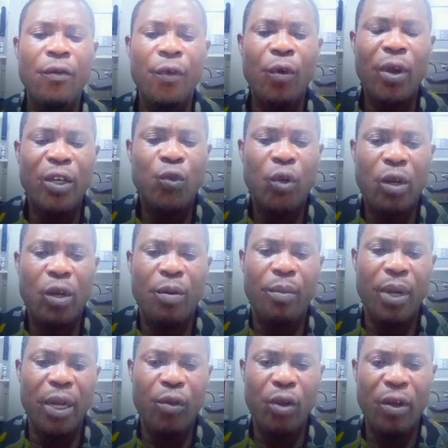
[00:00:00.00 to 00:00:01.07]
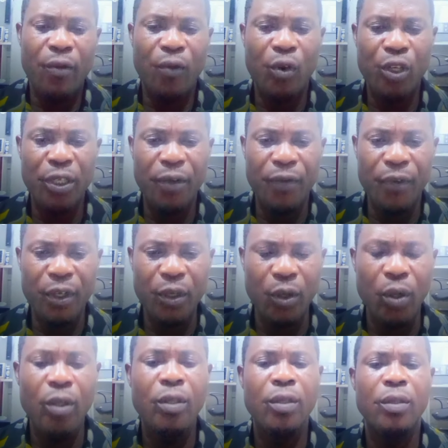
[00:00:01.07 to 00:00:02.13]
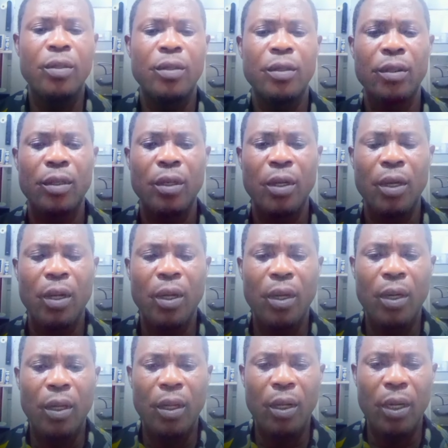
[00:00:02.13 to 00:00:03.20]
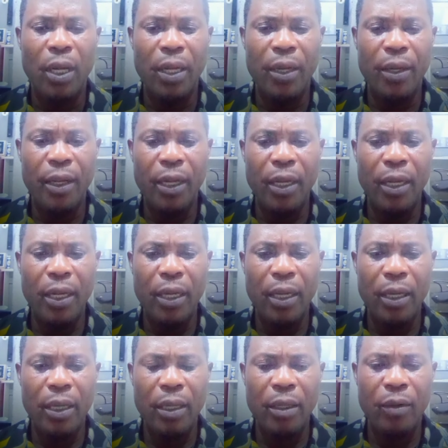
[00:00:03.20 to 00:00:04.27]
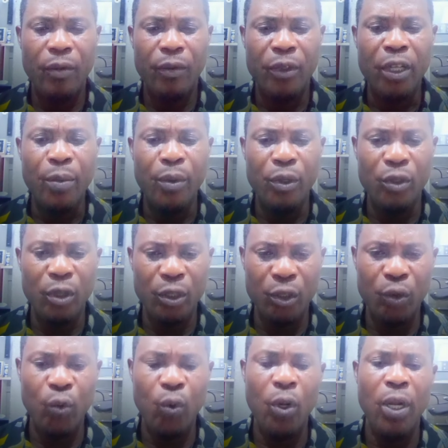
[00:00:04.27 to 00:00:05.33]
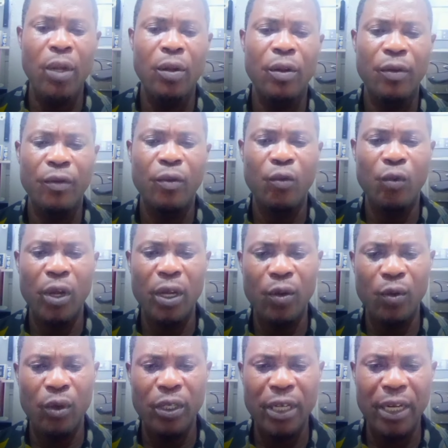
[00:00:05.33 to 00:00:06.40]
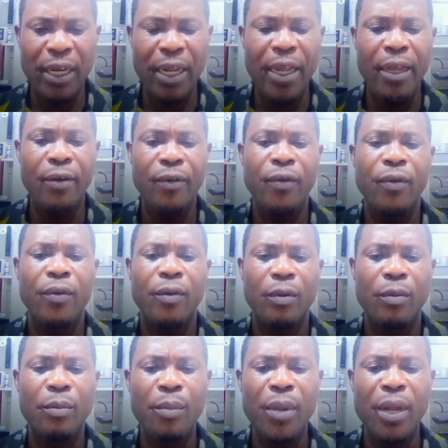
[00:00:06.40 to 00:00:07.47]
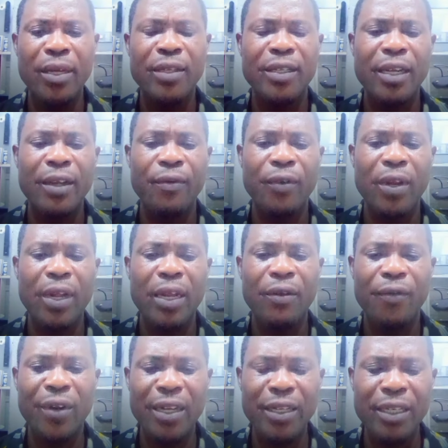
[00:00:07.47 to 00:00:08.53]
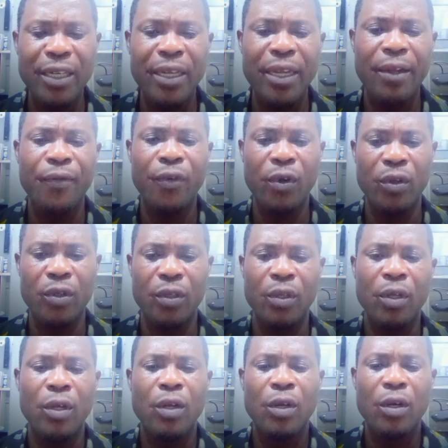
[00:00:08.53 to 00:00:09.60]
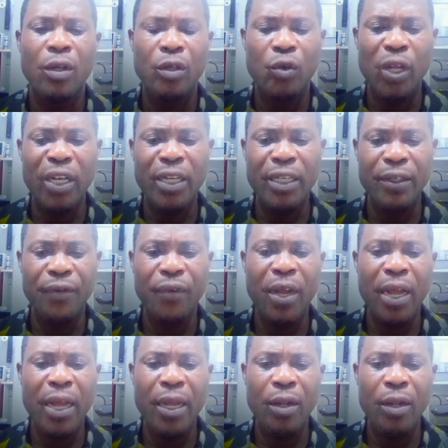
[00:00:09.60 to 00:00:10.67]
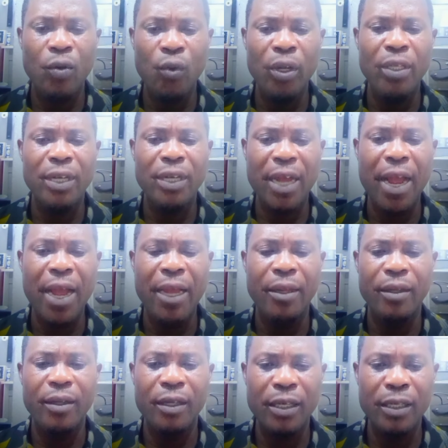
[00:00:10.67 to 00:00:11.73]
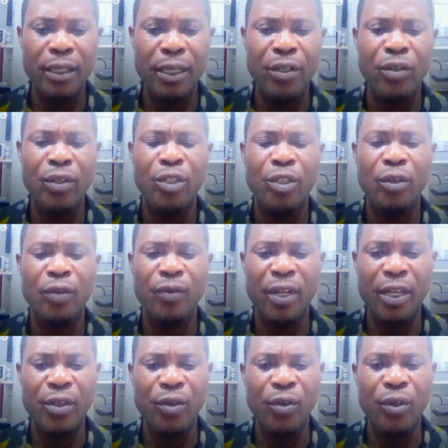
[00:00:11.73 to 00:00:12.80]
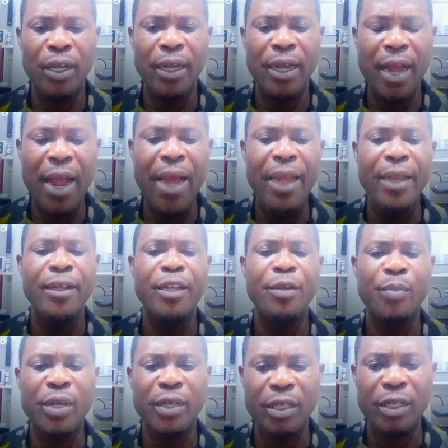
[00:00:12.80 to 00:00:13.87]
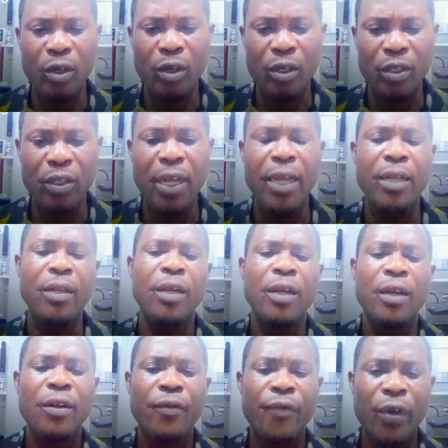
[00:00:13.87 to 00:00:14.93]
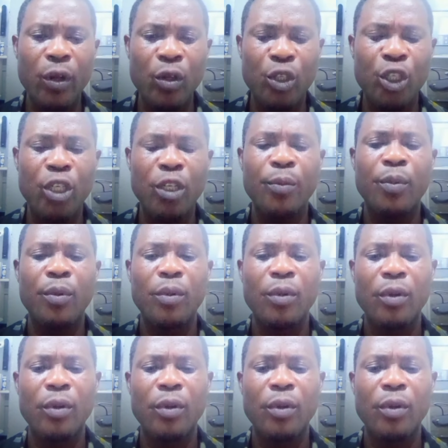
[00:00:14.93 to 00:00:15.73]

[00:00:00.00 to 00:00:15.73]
Viewers, welcome back. You have watched the videos. And TB Joshua, even when he was alive, made several frantic efforts to identify with CAN, Christian Association of Nigeria, and the Pentecostal Fellowship